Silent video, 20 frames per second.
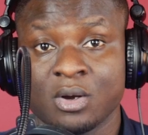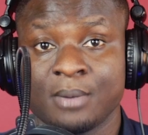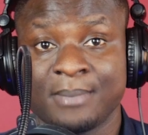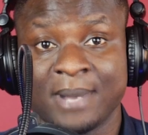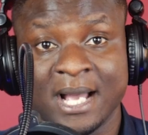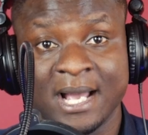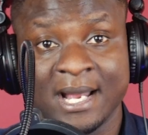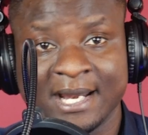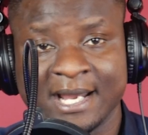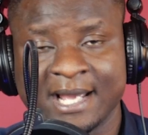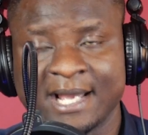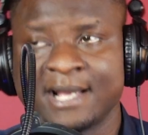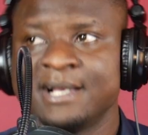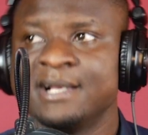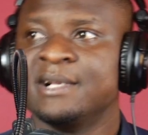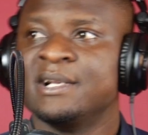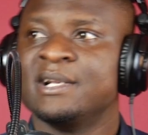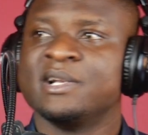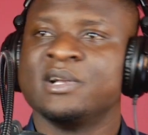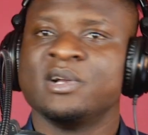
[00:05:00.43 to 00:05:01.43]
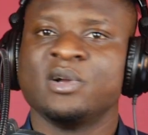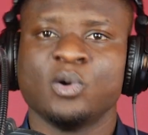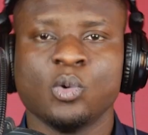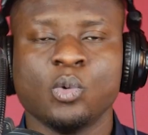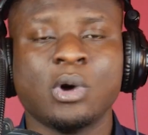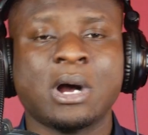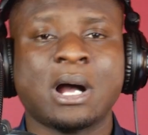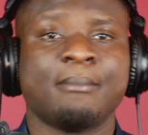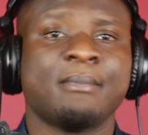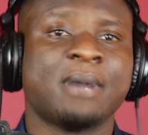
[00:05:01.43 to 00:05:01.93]
ba na
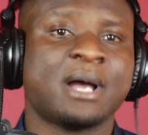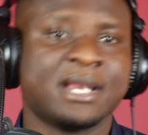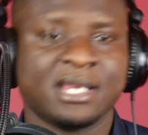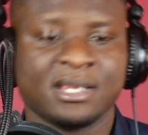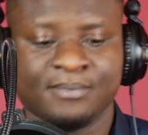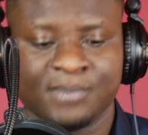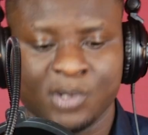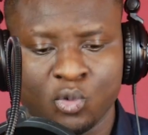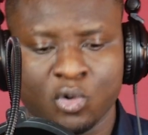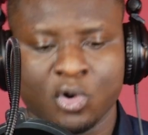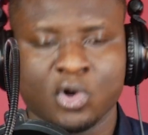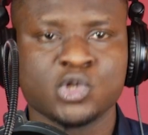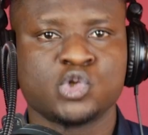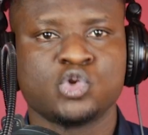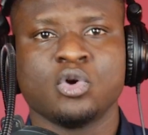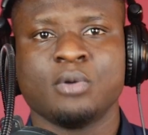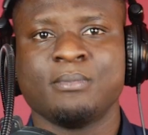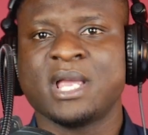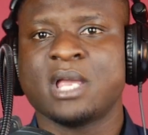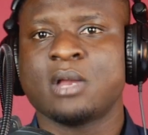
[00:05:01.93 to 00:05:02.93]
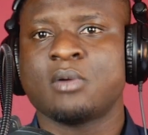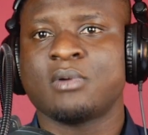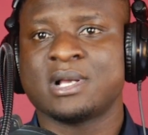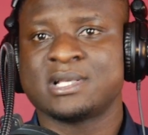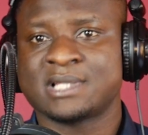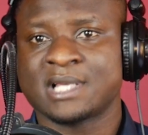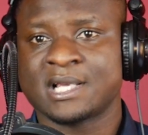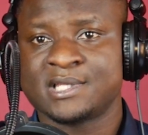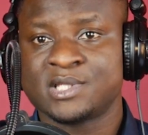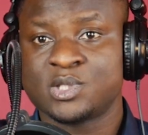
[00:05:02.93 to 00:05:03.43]
o amane because the obey no
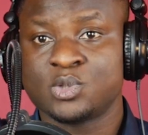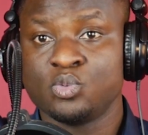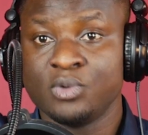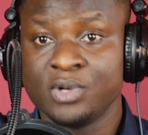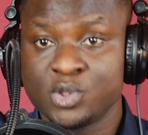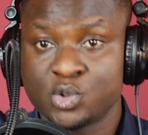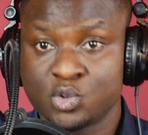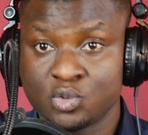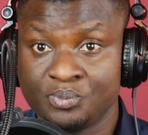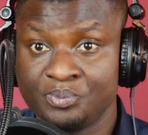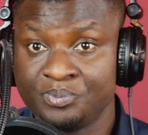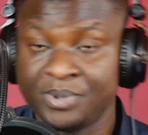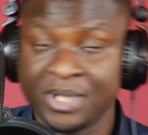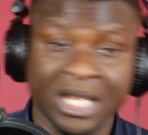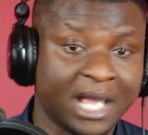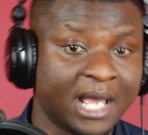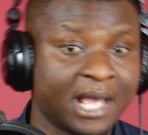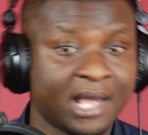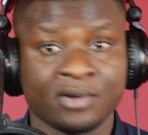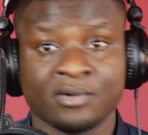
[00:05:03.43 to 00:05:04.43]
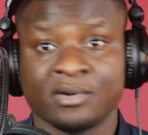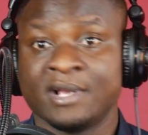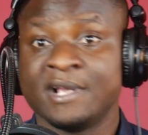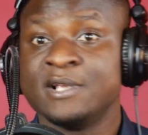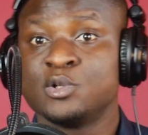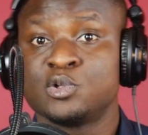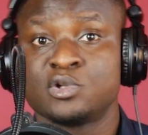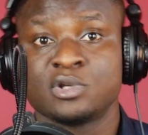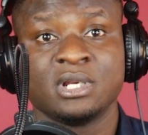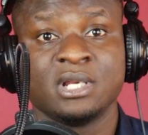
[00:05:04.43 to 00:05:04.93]
asase we su bia no
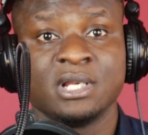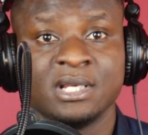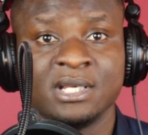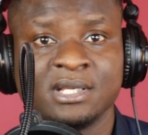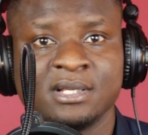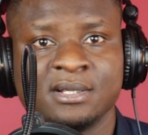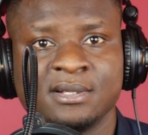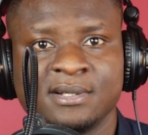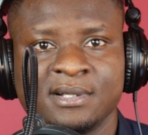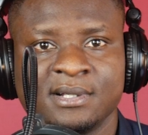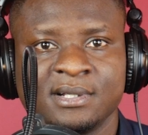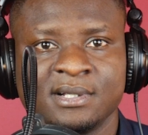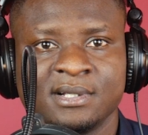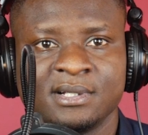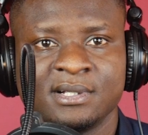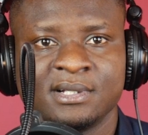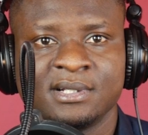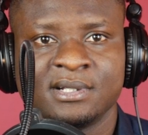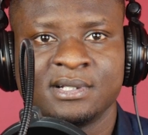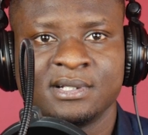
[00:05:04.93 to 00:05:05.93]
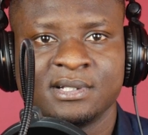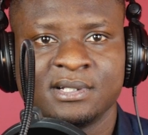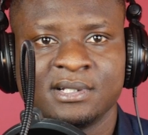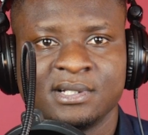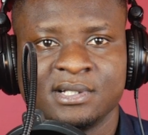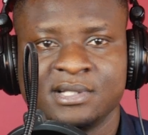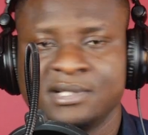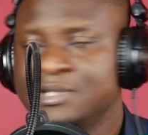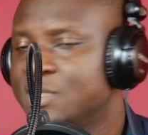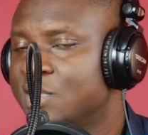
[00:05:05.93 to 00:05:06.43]
enso deni
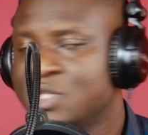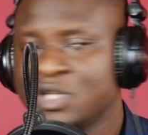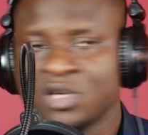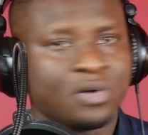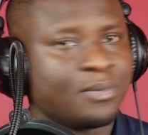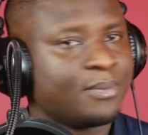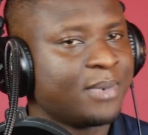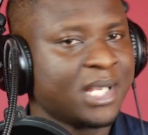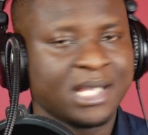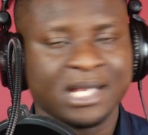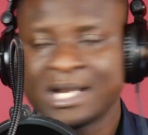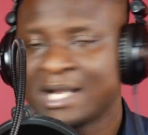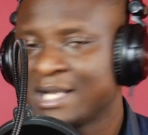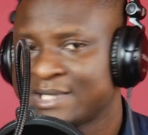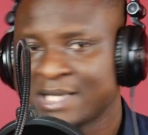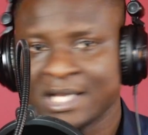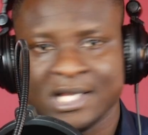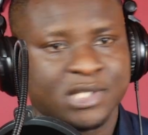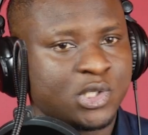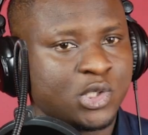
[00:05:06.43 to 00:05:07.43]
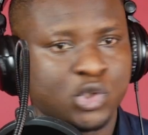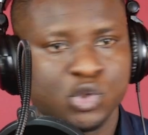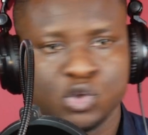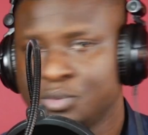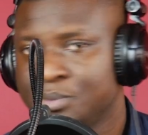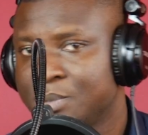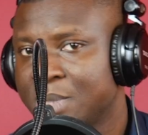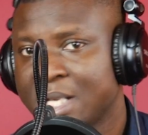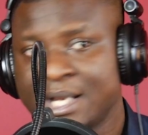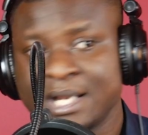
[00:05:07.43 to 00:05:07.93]
the obey na asase su
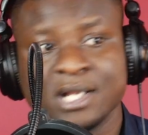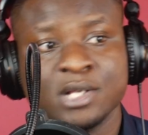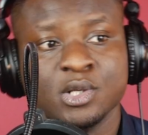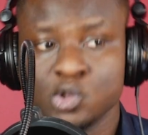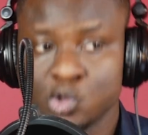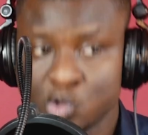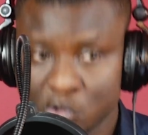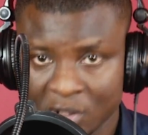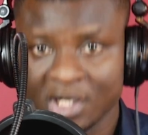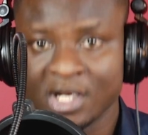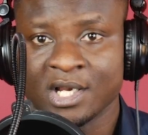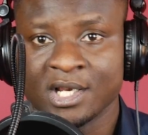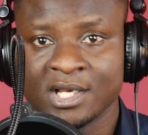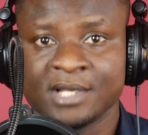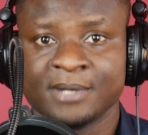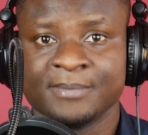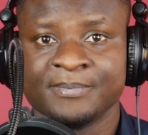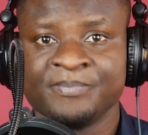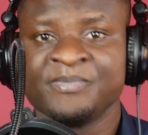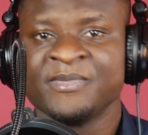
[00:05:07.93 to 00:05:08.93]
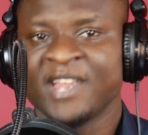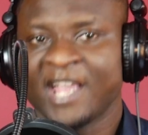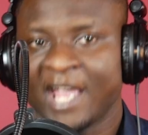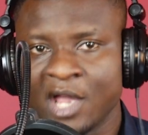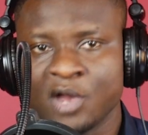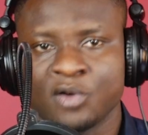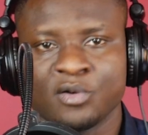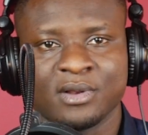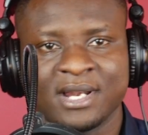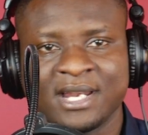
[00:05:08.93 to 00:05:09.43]
bia na enso deni
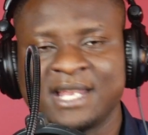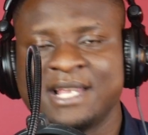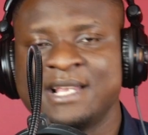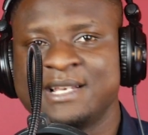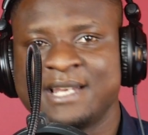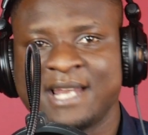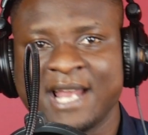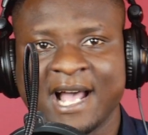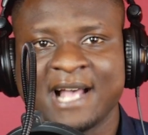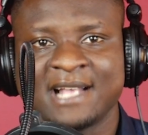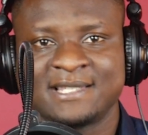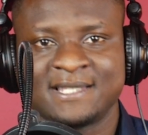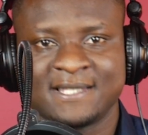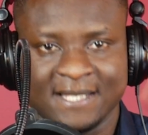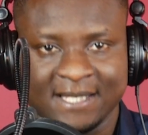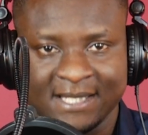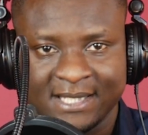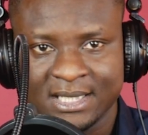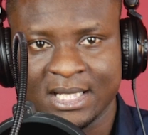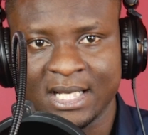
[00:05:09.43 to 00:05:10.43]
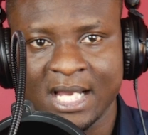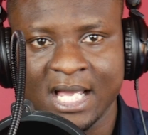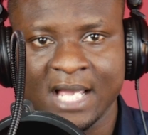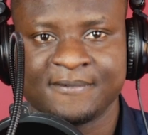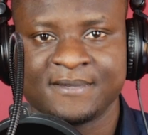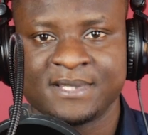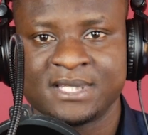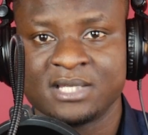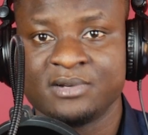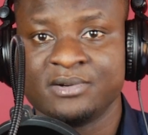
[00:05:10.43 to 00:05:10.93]
eno ni that 6
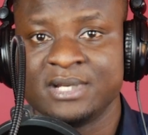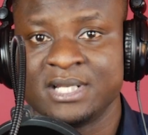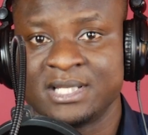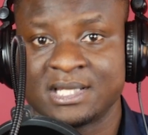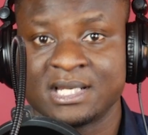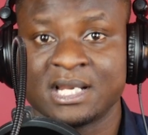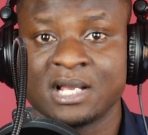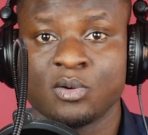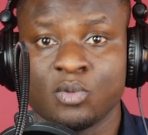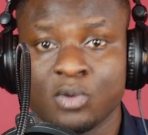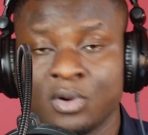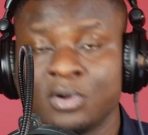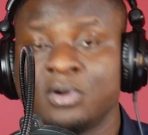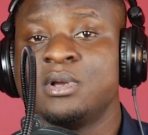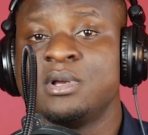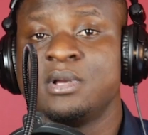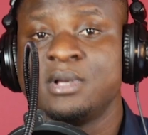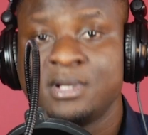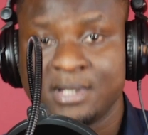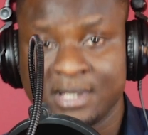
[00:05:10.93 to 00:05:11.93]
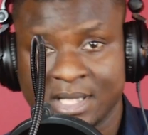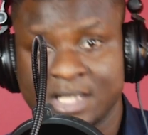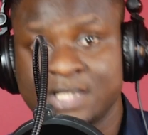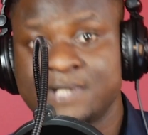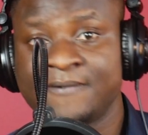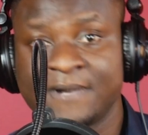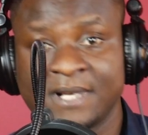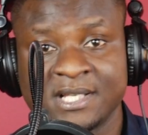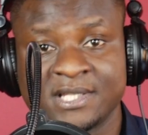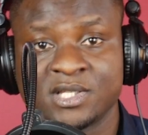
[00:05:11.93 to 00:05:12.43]
life series na wo
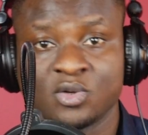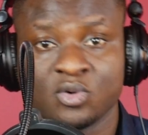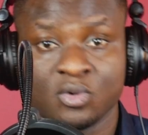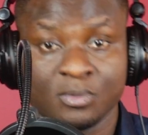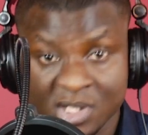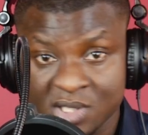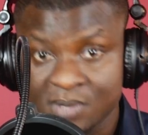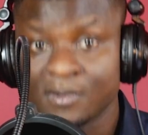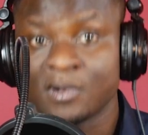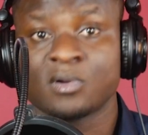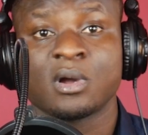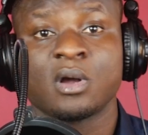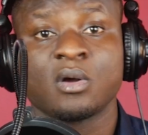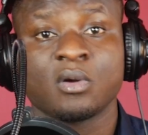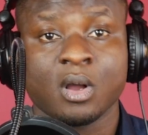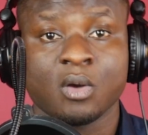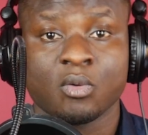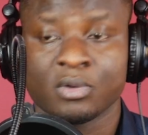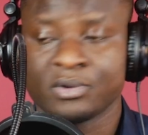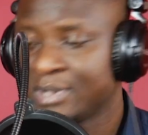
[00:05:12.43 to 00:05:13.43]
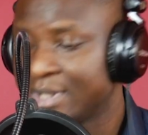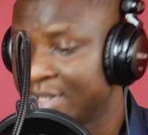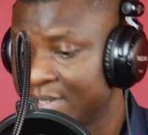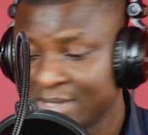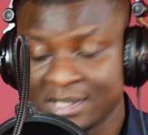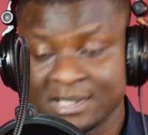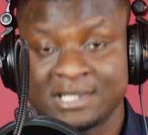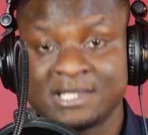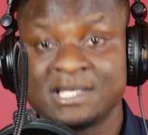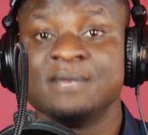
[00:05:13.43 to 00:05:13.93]
Netflix no wetin akwa
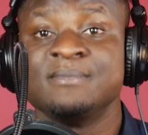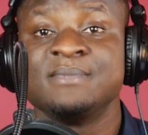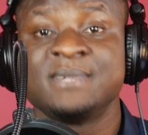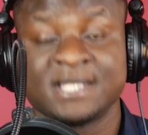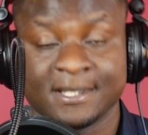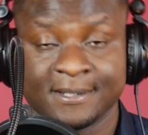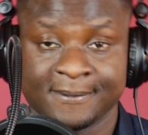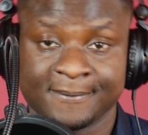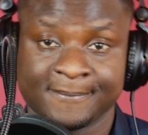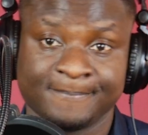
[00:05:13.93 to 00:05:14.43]
the same thing